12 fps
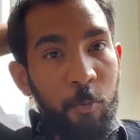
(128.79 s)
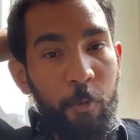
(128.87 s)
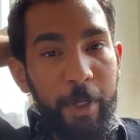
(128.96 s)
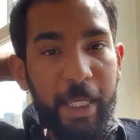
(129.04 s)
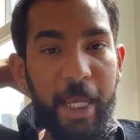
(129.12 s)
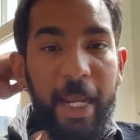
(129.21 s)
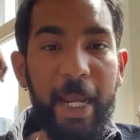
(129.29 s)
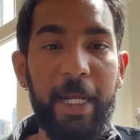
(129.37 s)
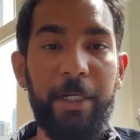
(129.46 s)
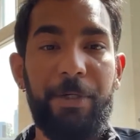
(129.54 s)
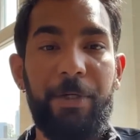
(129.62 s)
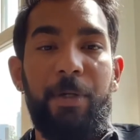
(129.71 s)
Week
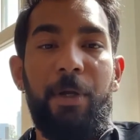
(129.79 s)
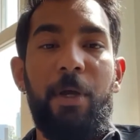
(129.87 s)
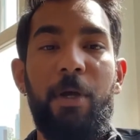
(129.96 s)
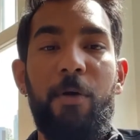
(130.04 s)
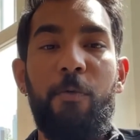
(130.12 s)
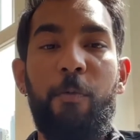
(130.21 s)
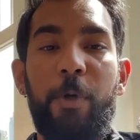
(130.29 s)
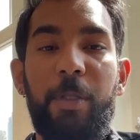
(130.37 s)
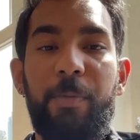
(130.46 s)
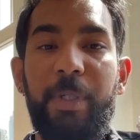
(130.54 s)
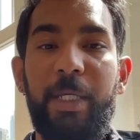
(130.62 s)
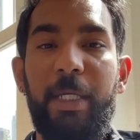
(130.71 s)
8 will
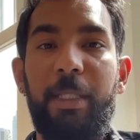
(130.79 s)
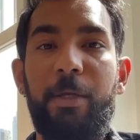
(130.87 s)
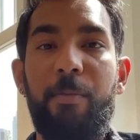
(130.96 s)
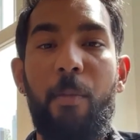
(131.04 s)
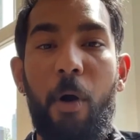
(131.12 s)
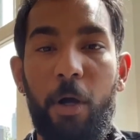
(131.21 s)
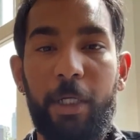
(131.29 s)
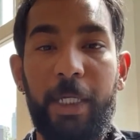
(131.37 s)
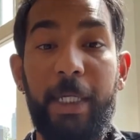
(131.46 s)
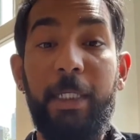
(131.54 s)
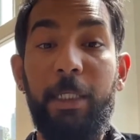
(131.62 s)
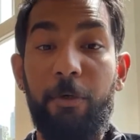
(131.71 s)
be the mock
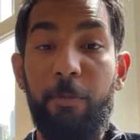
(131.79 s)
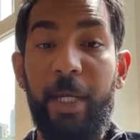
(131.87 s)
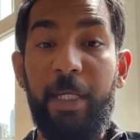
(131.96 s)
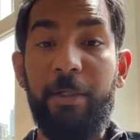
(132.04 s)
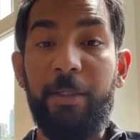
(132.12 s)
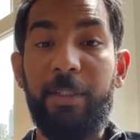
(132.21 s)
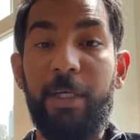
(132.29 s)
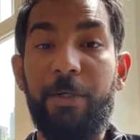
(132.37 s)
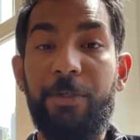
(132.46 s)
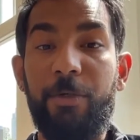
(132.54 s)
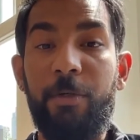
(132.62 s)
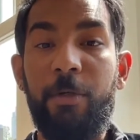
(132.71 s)
incubator
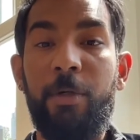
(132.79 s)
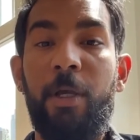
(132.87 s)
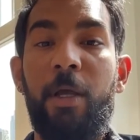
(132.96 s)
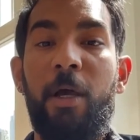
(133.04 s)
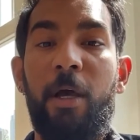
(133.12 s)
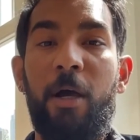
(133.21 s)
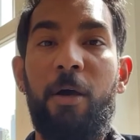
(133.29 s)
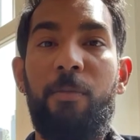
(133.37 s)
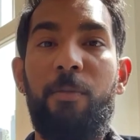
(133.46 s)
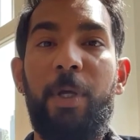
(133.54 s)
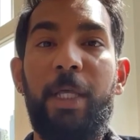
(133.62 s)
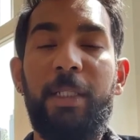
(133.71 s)
session.
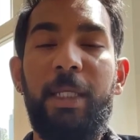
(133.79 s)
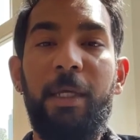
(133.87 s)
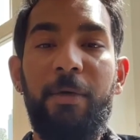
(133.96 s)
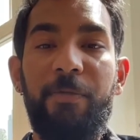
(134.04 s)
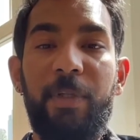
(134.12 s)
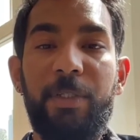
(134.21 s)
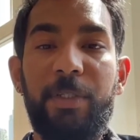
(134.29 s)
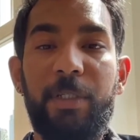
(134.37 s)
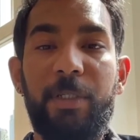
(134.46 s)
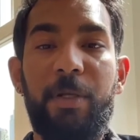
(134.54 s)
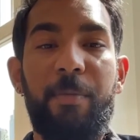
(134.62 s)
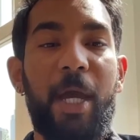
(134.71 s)
And think of this as
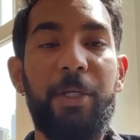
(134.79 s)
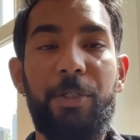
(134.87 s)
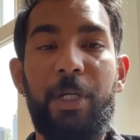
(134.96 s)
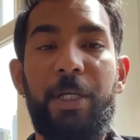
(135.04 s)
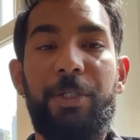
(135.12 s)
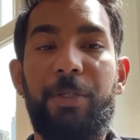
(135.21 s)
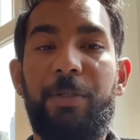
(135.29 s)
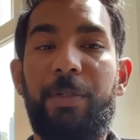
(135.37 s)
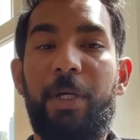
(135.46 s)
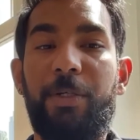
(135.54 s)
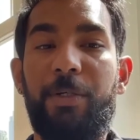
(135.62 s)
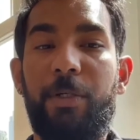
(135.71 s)
an imagination
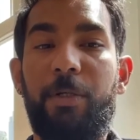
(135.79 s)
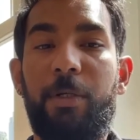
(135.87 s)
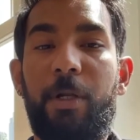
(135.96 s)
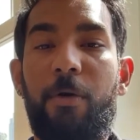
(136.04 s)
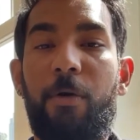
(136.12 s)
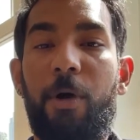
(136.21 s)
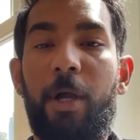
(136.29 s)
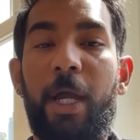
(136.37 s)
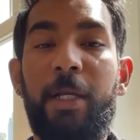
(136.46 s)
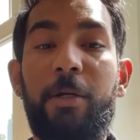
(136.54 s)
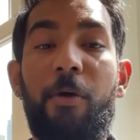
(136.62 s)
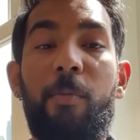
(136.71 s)
session and
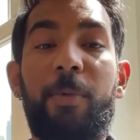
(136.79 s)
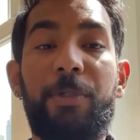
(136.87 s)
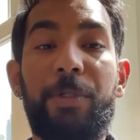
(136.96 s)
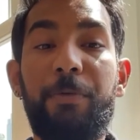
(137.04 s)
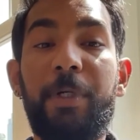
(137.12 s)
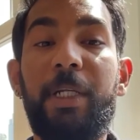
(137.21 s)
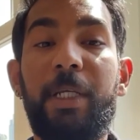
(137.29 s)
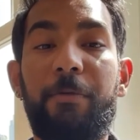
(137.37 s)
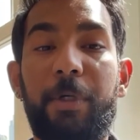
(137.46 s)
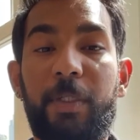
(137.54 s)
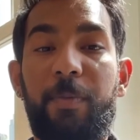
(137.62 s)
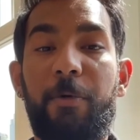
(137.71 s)
an opportunity to
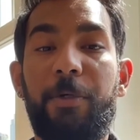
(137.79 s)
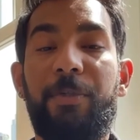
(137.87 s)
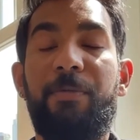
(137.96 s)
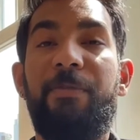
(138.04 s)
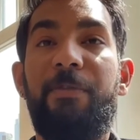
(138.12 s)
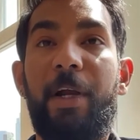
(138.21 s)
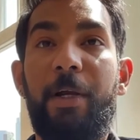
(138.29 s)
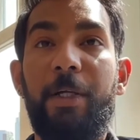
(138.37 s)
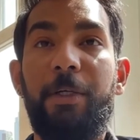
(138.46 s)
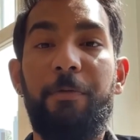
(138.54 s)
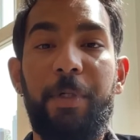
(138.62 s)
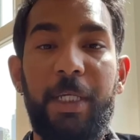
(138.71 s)
explore some very
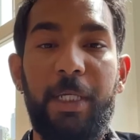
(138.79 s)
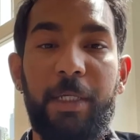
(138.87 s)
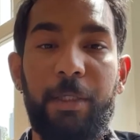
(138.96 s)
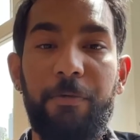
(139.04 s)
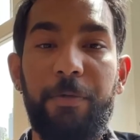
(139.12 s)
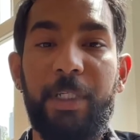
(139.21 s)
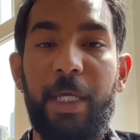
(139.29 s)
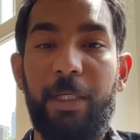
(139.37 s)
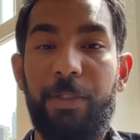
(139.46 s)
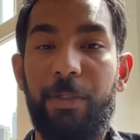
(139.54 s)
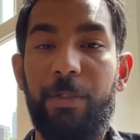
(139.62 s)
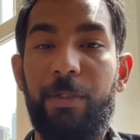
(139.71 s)
unique use
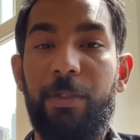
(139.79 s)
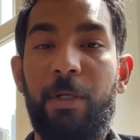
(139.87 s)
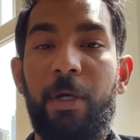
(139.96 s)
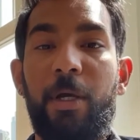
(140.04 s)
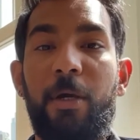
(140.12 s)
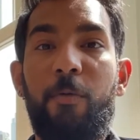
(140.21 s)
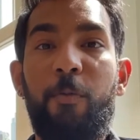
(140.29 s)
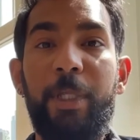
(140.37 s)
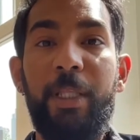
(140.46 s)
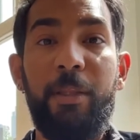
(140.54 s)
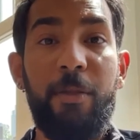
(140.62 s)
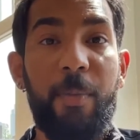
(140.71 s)
cases
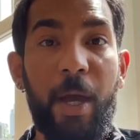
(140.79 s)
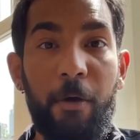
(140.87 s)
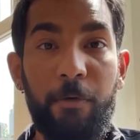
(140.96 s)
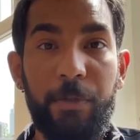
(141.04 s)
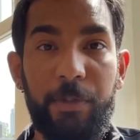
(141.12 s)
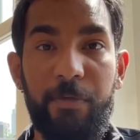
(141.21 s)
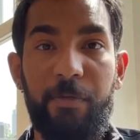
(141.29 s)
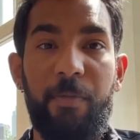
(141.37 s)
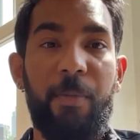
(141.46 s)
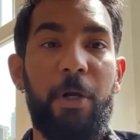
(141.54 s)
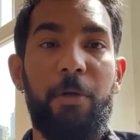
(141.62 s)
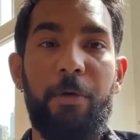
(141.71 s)
within the bounds of the
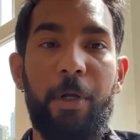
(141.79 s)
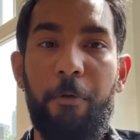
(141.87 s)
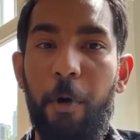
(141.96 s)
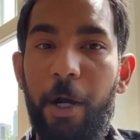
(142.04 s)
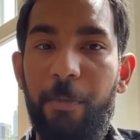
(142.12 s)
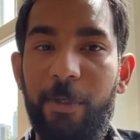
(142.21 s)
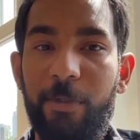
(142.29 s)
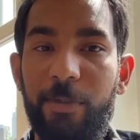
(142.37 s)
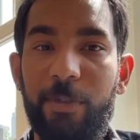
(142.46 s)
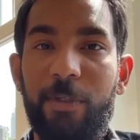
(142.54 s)
Marlowe requirements.